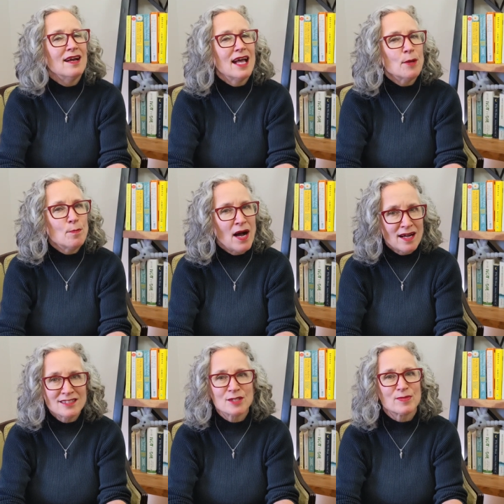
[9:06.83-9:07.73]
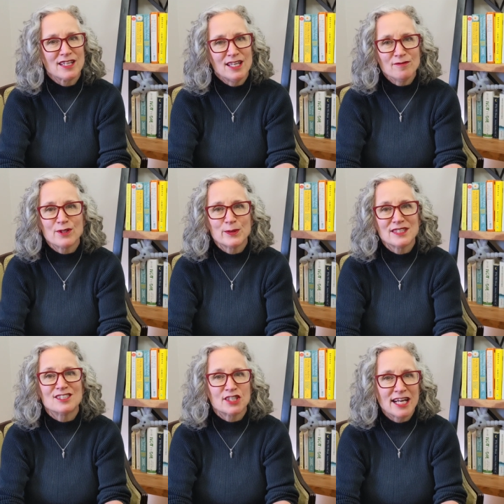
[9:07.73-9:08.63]
and possibly
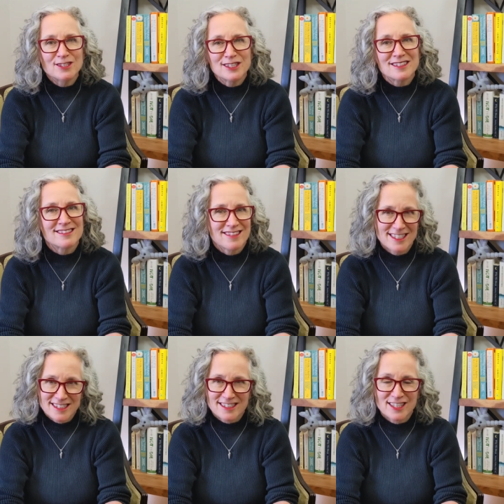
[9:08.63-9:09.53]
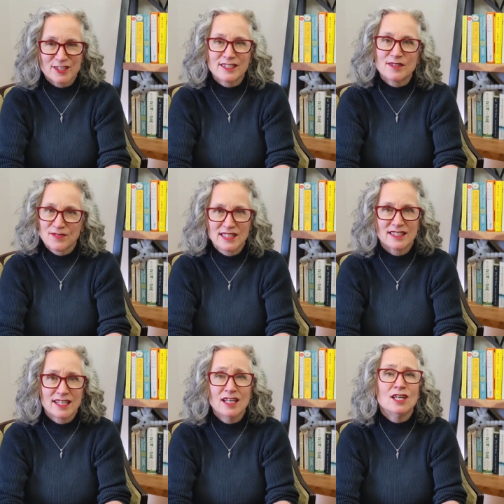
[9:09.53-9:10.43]
influence changes in legislation and
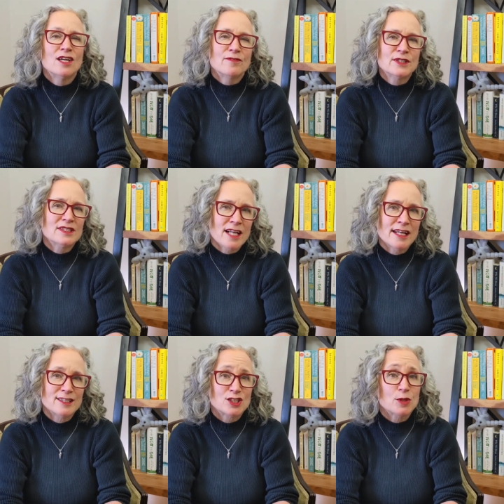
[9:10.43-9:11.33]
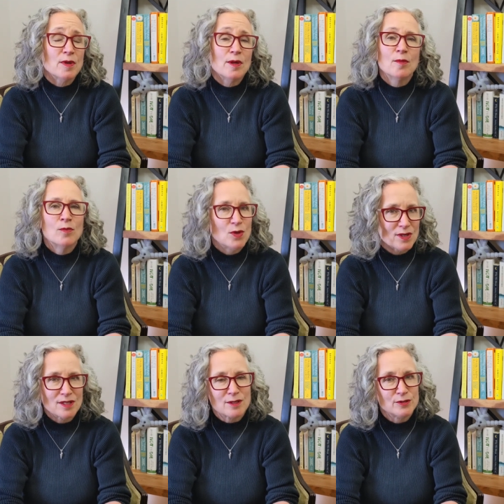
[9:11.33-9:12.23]
funding for studies to be more
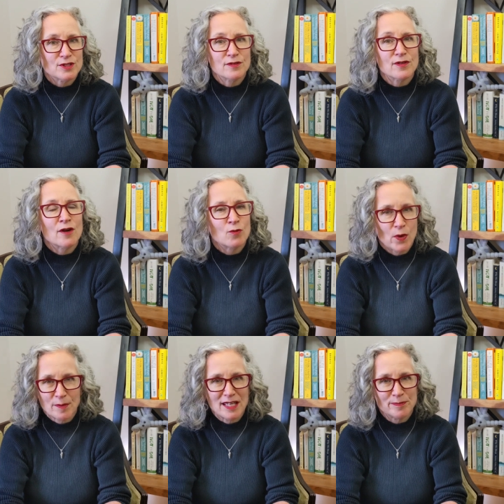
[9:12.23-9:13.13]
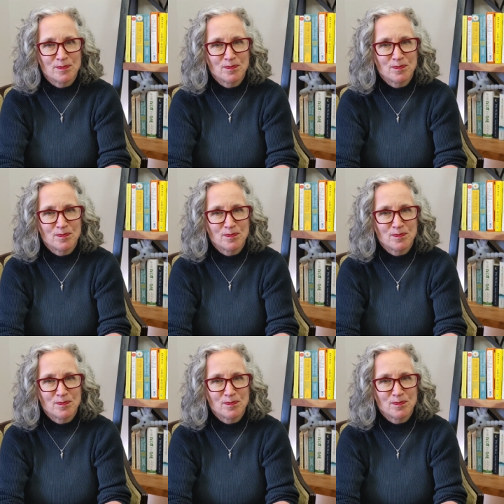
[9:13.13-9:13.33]
inclusive of women.